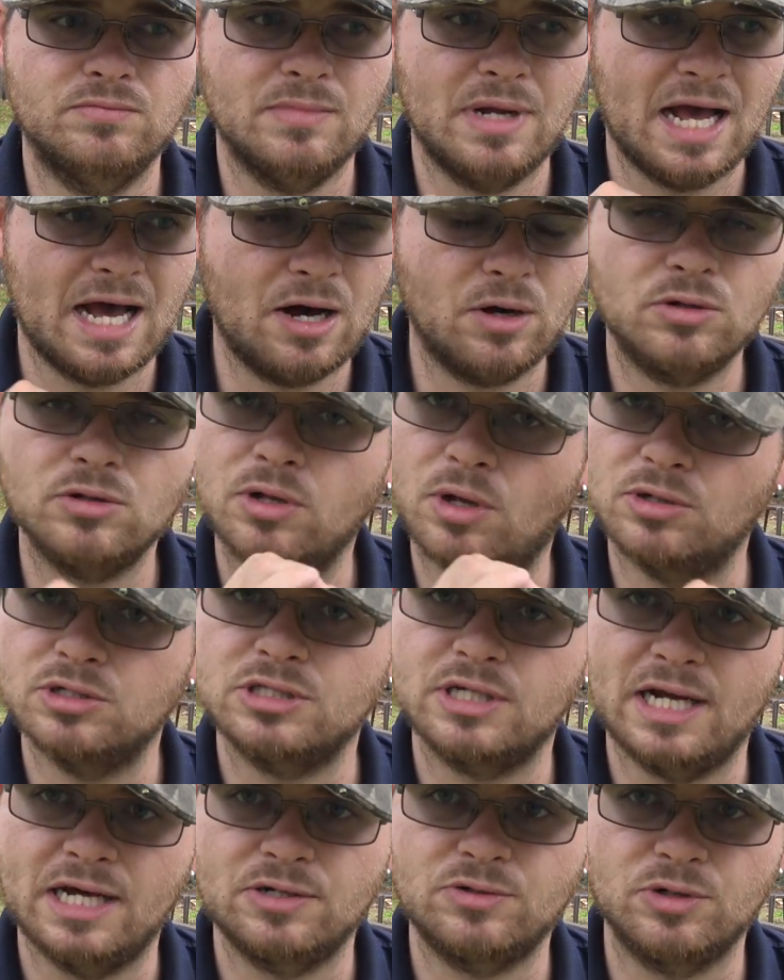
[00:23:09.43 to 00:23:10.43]
how close
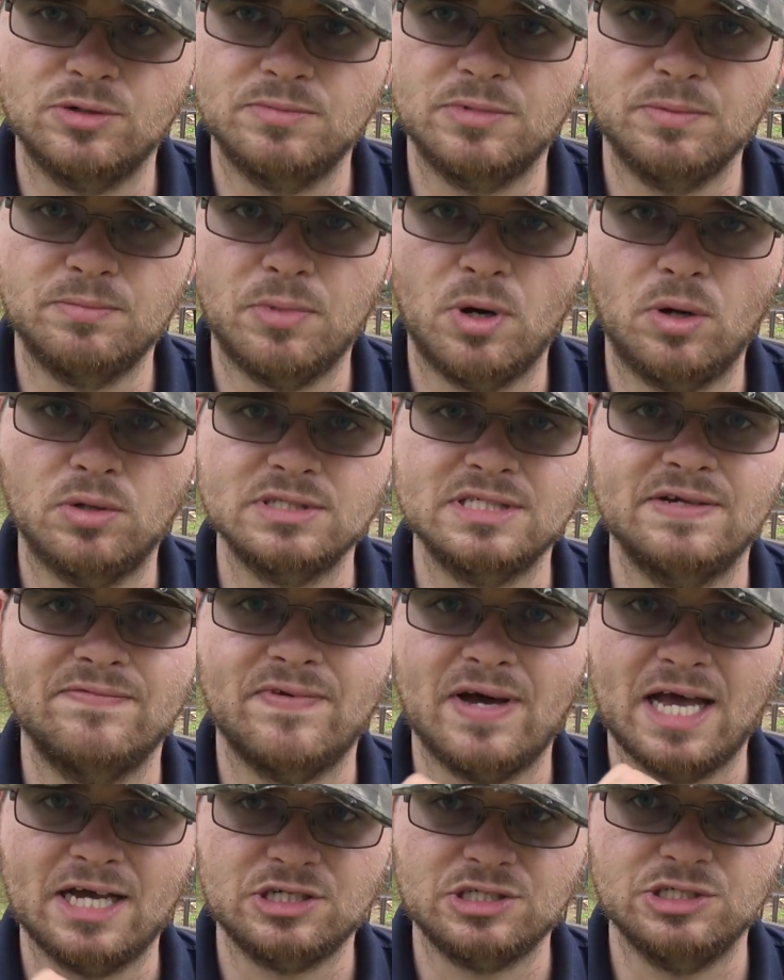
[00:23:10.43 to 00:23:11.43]
could I group the bolts if
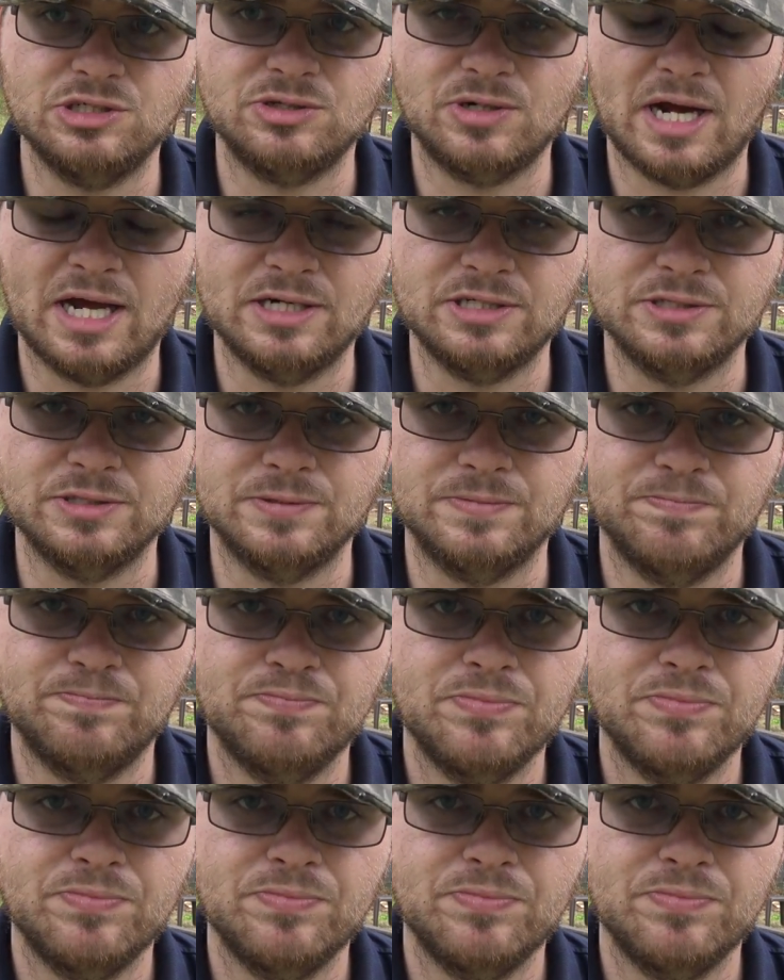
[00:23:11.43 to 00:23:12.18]
I actually tried to.